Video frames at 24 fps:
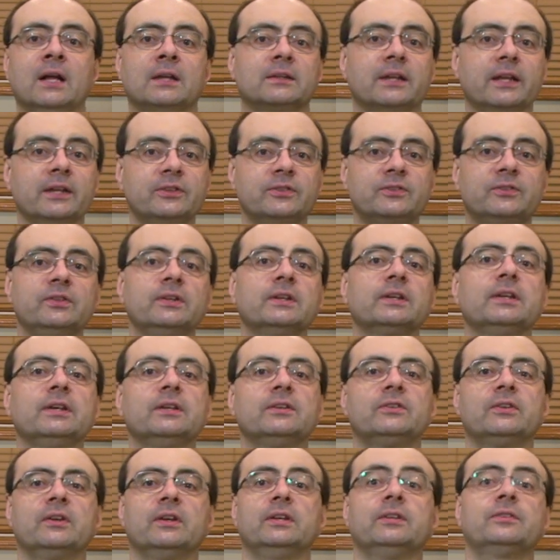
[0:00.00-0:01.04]
let's dig
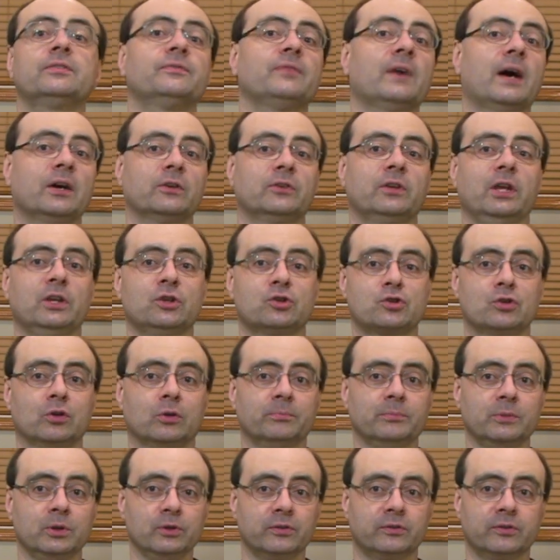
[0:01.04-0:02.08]
into his foundational
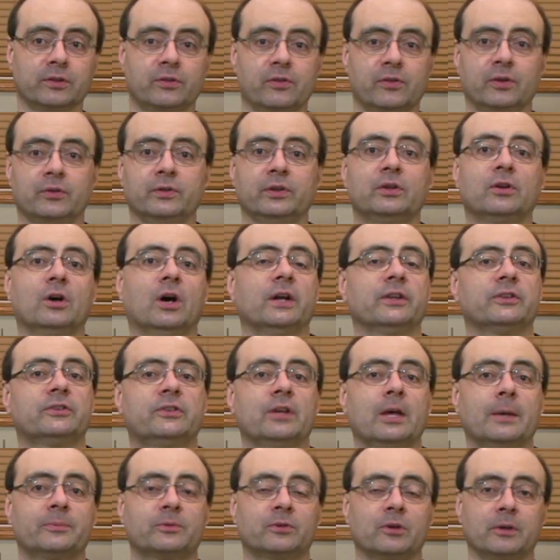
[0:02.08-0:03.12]
music theory
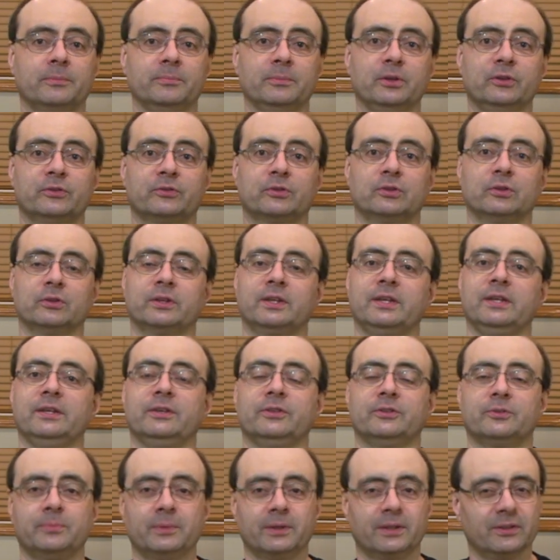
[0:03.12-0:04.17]
concepts on musical
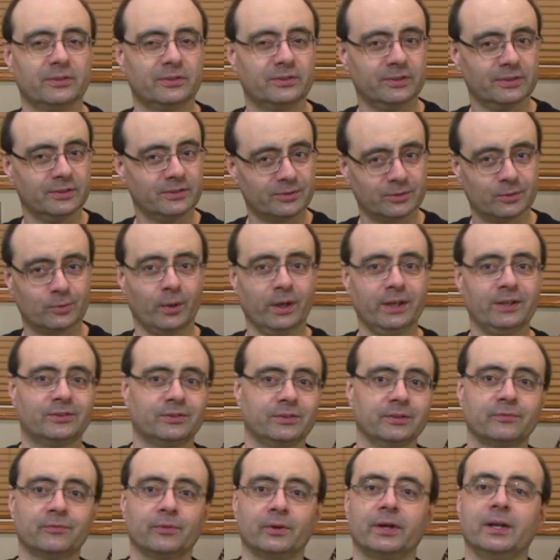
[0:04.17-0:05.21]
keys, because it's quite
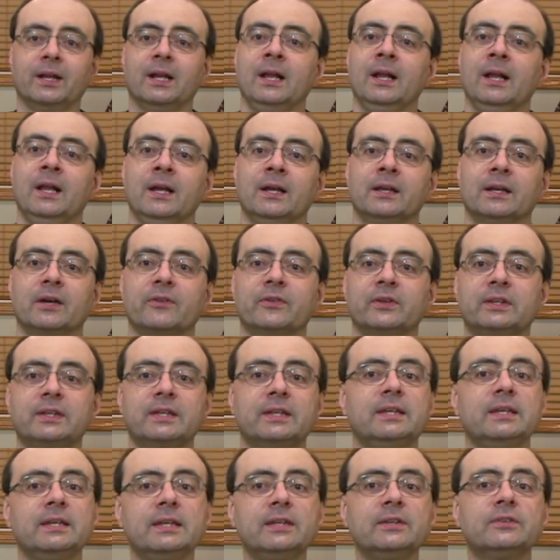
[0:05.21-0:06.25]
different. Now, the
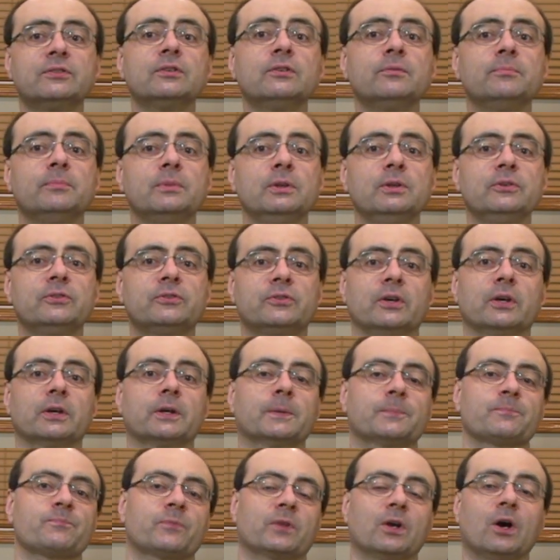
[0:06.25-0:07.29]
keys of
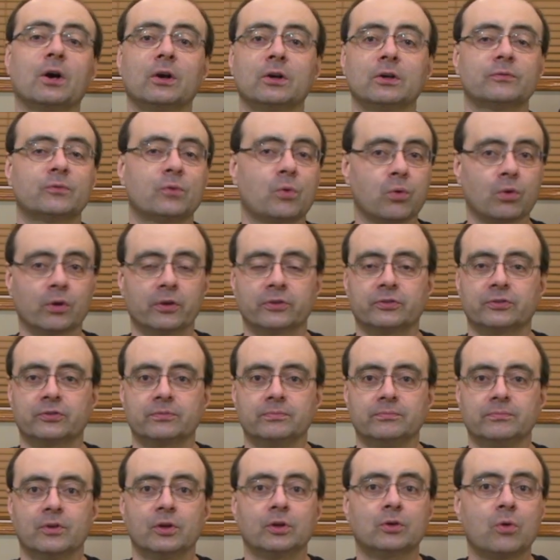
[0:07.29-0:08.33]
music are, of
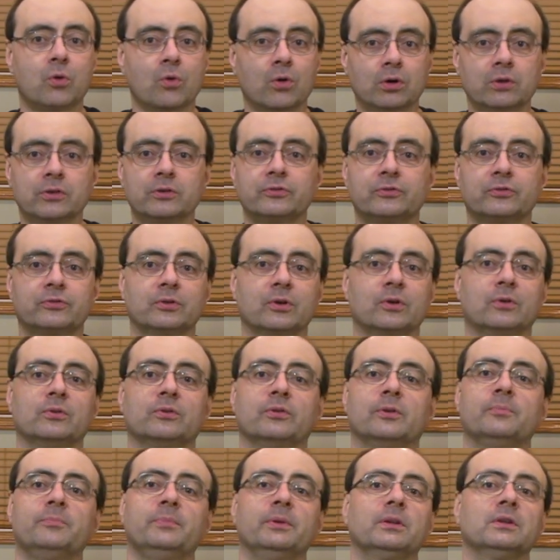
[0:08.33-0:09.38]
course, the
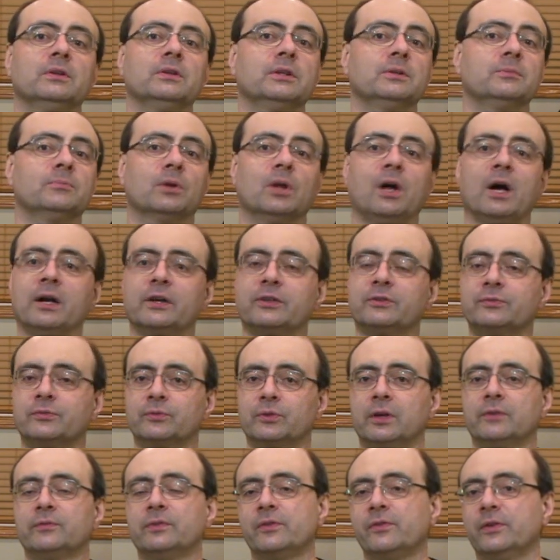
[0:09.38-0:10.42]
cornerstone, the building blocks
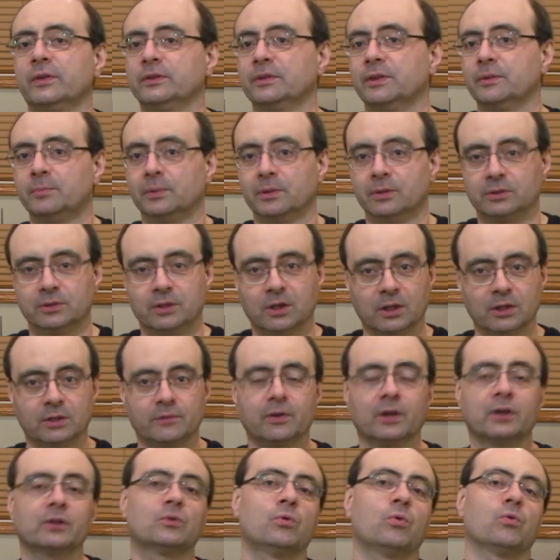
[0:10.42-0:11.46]
for everything. They build all of
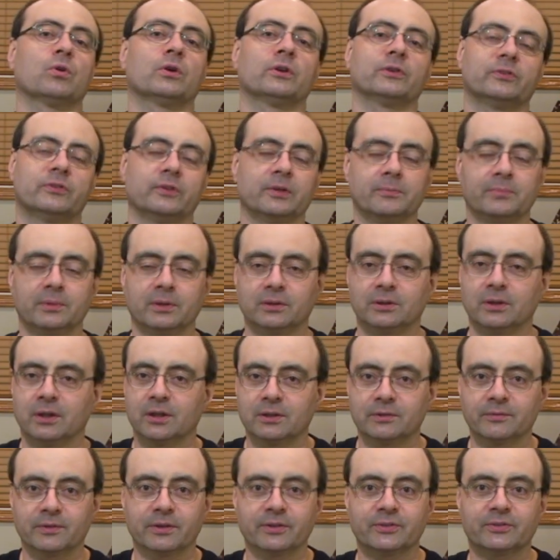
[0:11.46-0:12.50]
our chords, they build
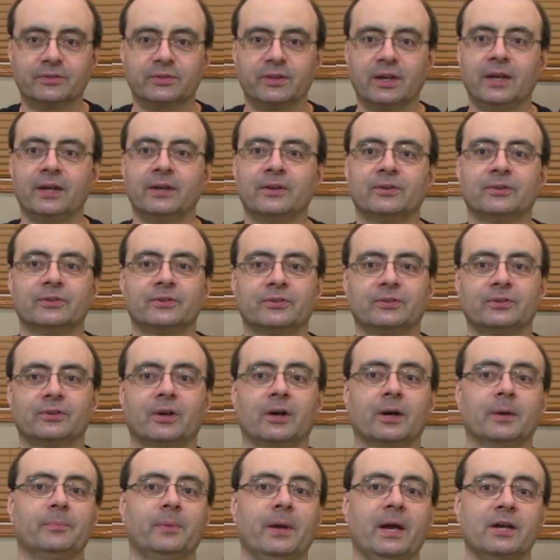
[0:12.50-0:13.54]
all of our scales, you know,
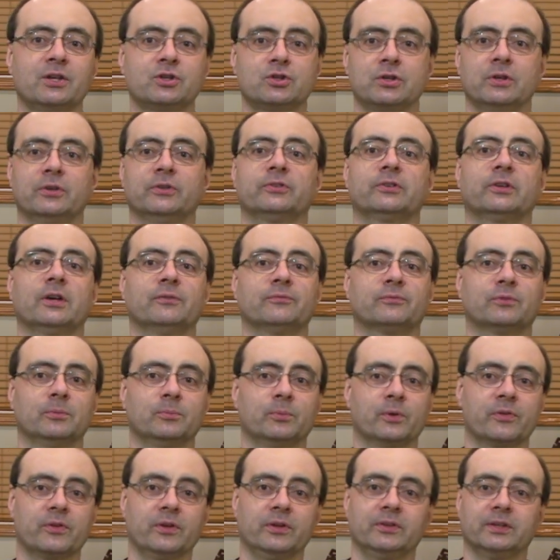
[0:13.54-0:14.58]
our arpeggios come
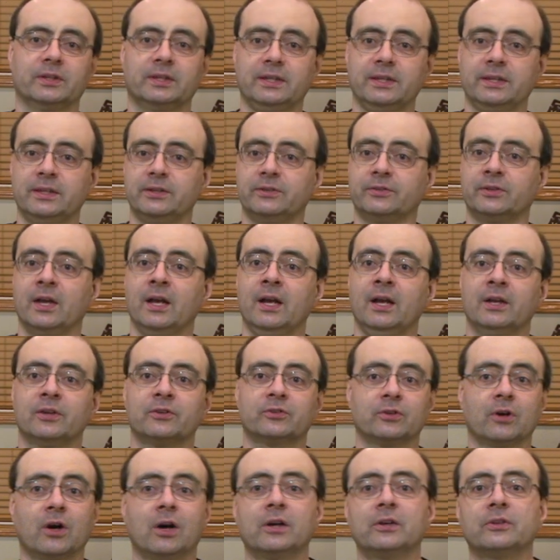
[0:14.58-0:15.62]
from within the keys.
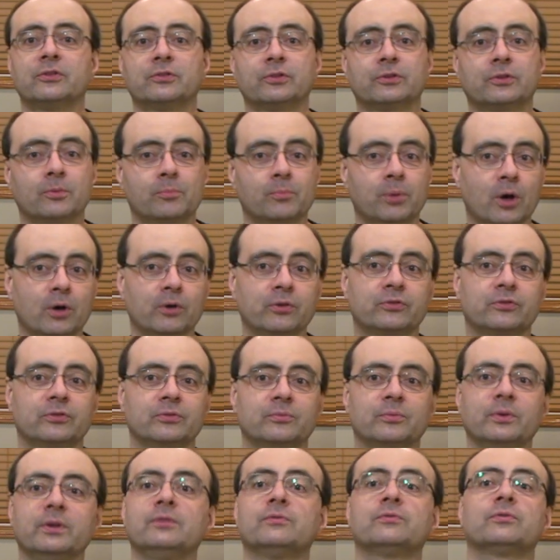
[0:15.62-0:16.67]
Songs are composed
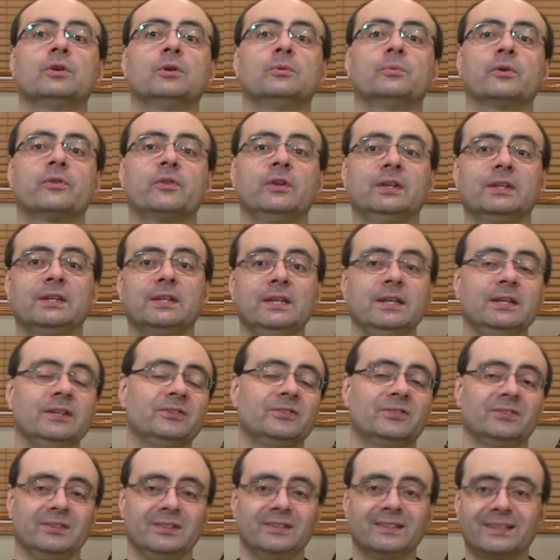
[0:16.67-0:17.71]
and written from within
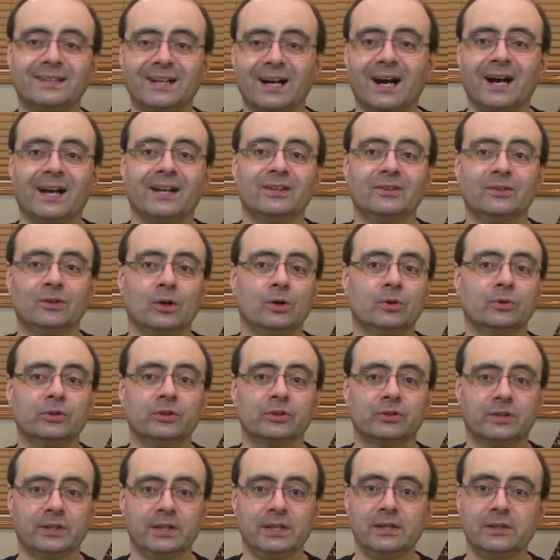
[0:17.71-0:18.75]
keys. You gotta know
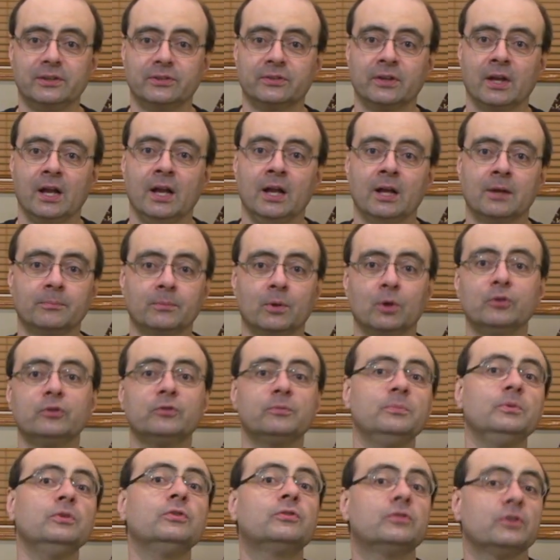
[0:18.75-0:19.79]
your keys.
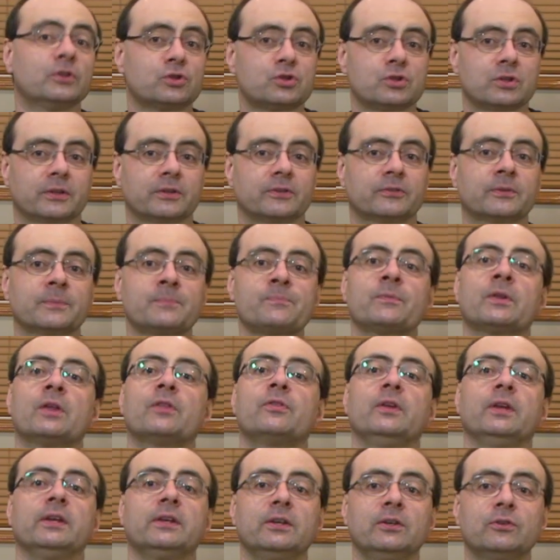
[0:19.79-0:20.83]
Most musicians
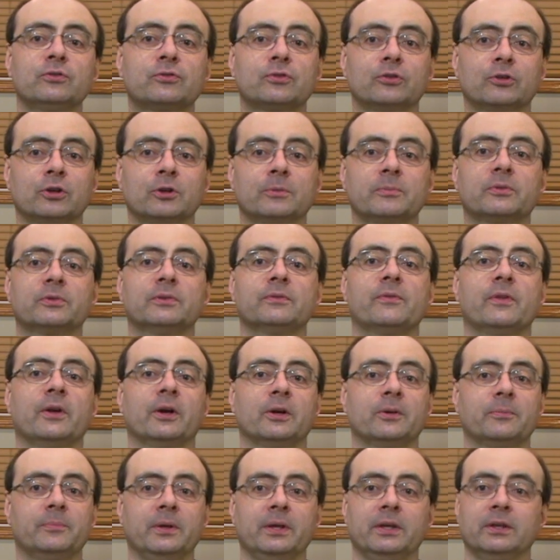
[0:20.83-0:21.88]
think in terms of
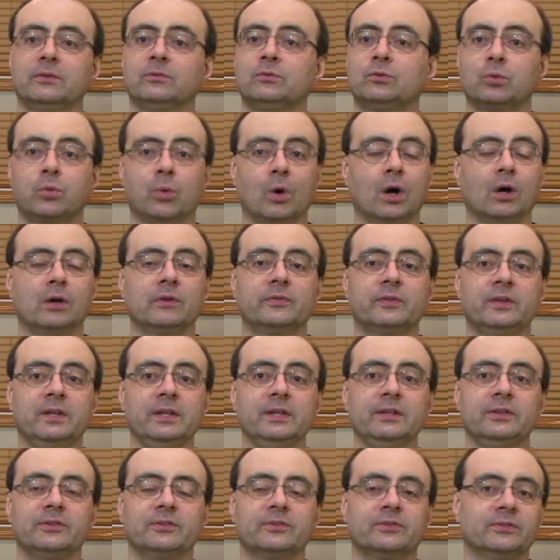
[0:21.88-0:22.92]
there being 12
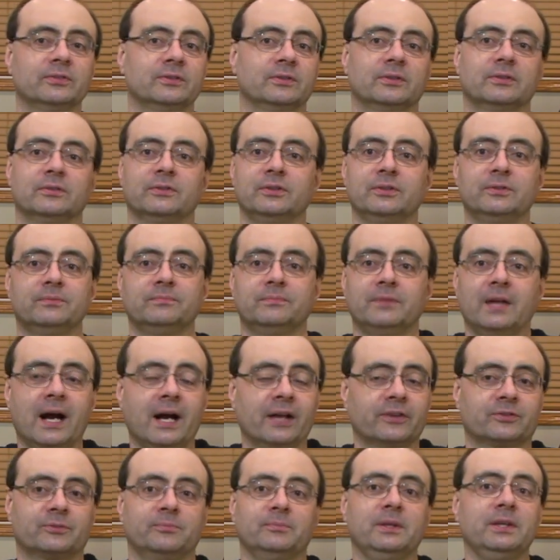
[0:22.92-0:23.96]
keys. You know, you'd
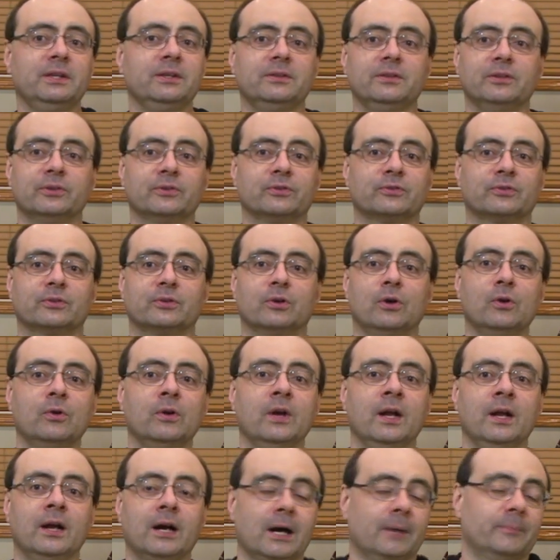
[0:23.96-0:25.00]
ask me years
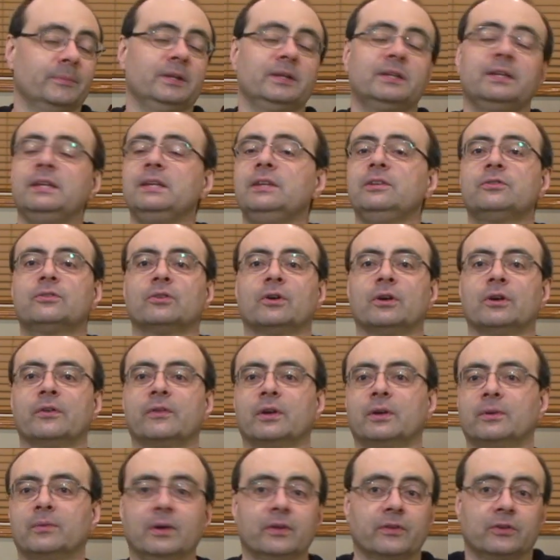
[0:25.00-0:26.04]
ago, how many keys are
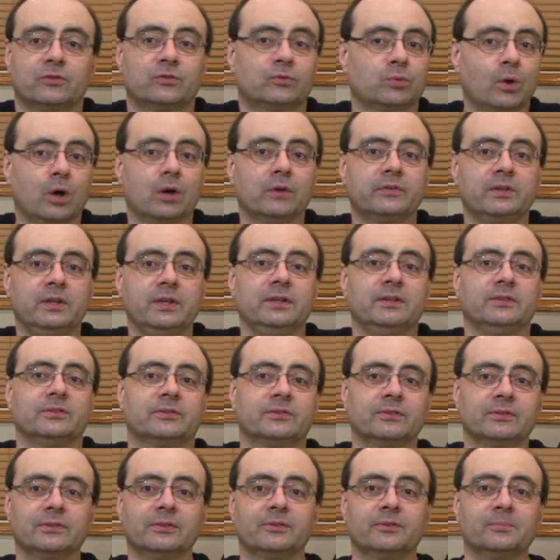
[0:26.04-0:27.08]
there? Well, there's 12
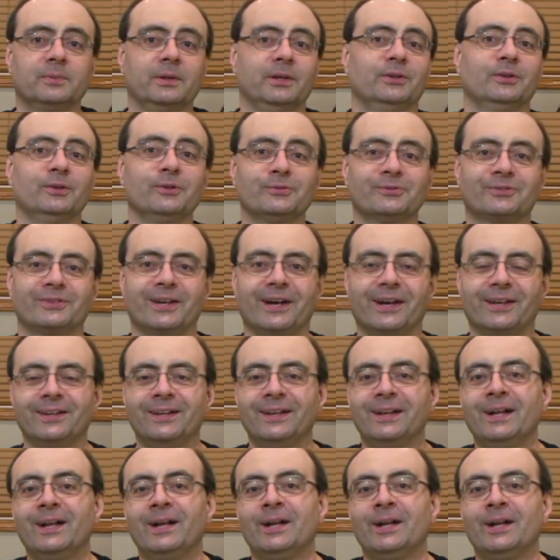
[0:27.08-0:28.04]
keys, you know, everybody knows that.